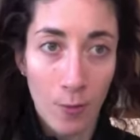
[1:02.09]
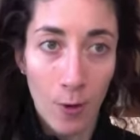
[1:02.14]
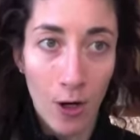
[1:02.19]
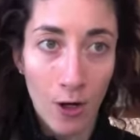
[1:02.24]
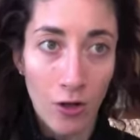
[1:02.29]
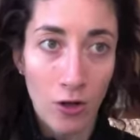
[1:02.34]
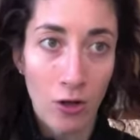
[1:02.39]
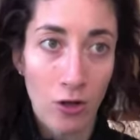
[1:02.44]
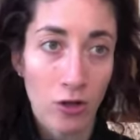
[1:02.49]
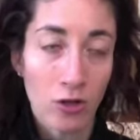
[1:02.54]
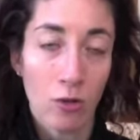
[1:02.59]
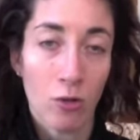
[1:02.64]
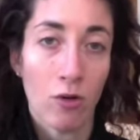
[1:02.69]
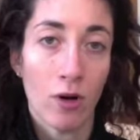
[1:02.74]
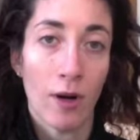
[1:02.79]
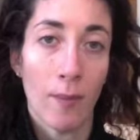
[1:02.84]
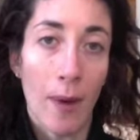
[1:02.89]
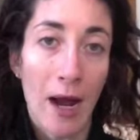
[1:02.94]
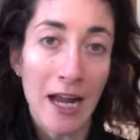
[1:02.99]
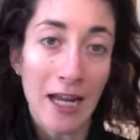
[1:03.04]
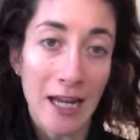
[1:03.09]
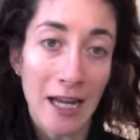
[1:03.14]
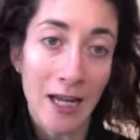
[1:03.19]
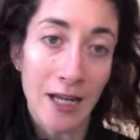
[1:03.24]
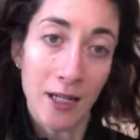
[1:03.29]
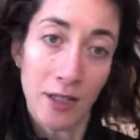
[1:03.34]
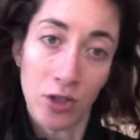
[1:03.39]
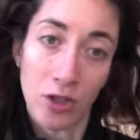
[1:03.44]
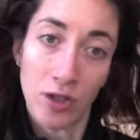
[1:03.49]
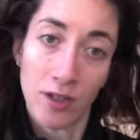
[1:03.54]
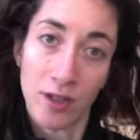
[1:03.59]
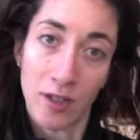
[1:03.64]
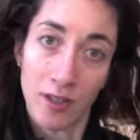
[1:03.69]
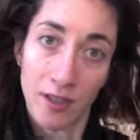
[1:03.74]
partners, or in my case, just a